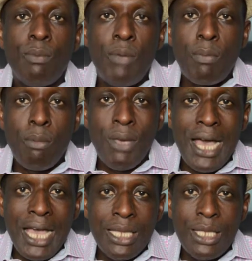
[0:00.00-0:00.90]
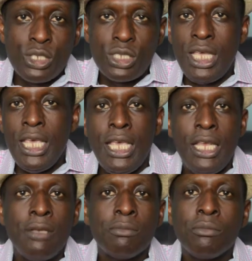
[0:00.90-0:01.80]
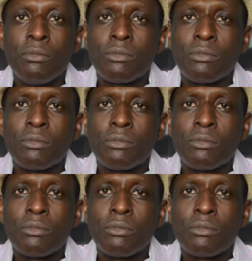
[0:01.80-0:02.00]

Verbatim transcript: people behind the scene,